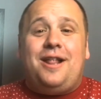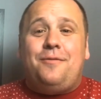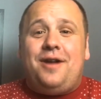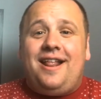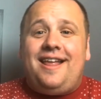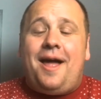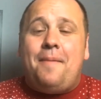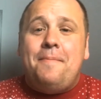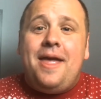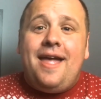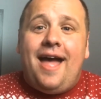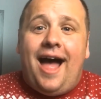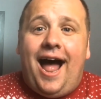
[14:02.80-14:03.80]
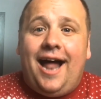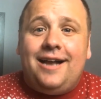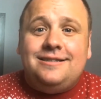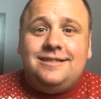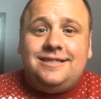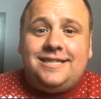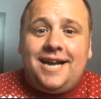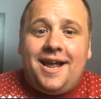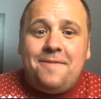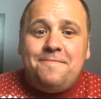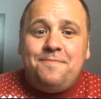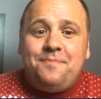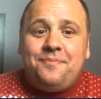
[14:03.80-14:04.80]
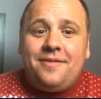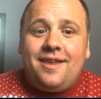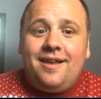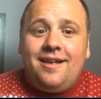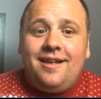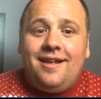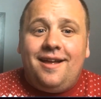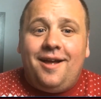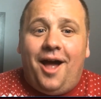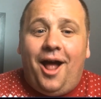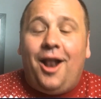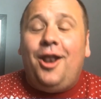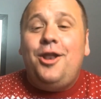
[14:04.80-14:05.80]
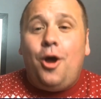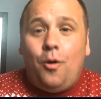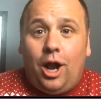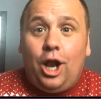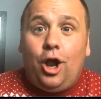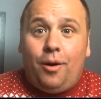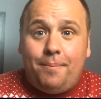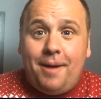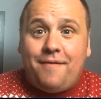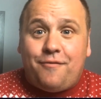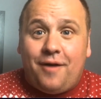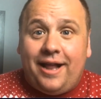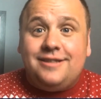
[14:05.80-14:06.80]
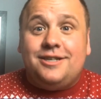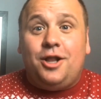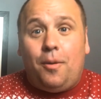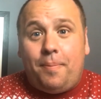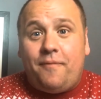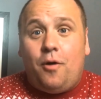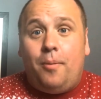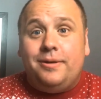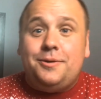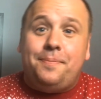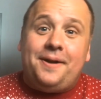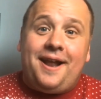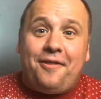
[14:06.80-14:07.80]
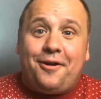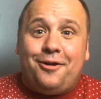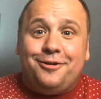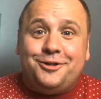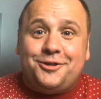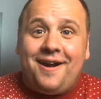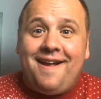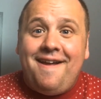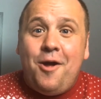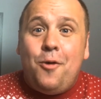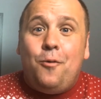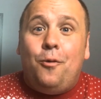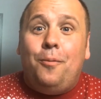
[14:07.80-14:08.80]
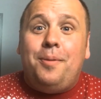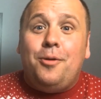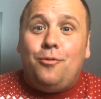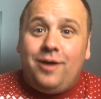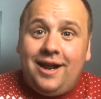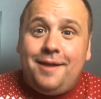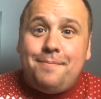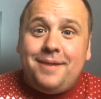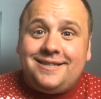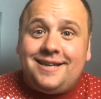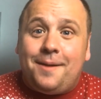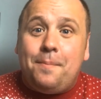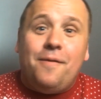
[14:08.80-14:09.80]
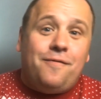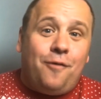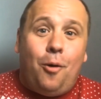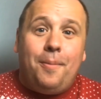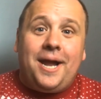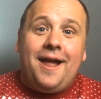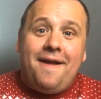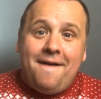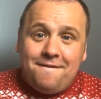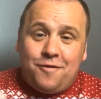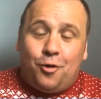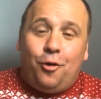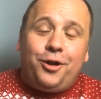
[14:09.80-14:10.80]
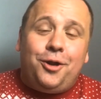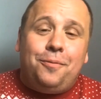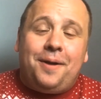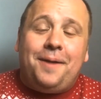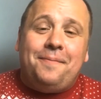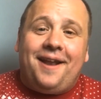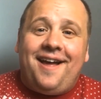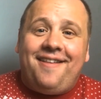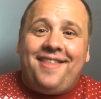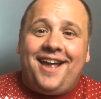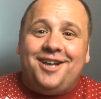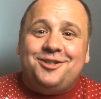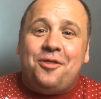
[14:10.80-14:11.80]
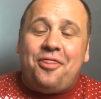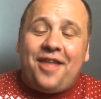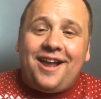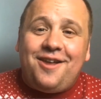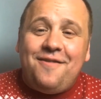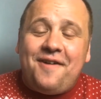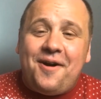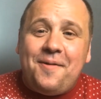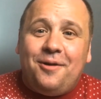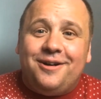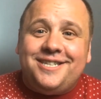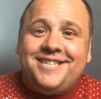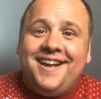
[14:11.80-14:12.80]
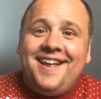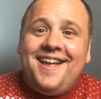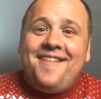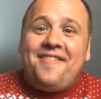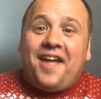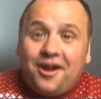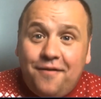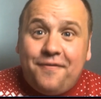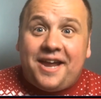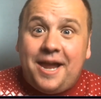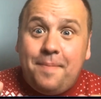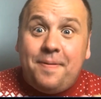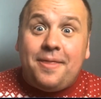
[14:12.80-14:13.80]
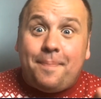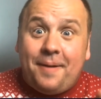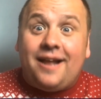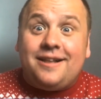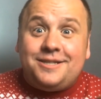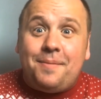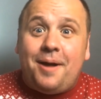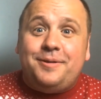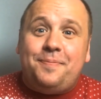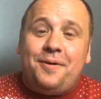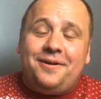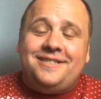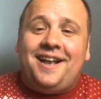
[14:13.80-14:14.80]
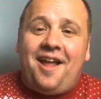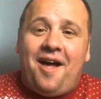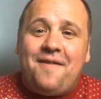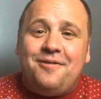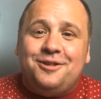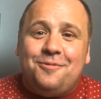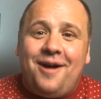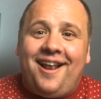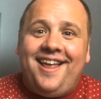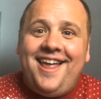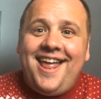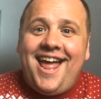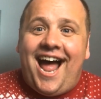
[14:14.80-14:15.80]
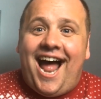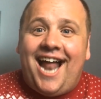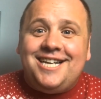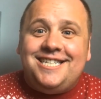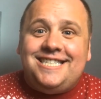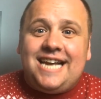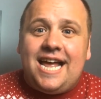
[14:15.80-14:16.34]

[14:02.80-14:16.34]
really am. And I'll know a lot of my friends, a lot of performers up and down the country will be really missing performing for all you people out there. So thank you very much. Thank you for keeping the pantomime spirit alive as well. And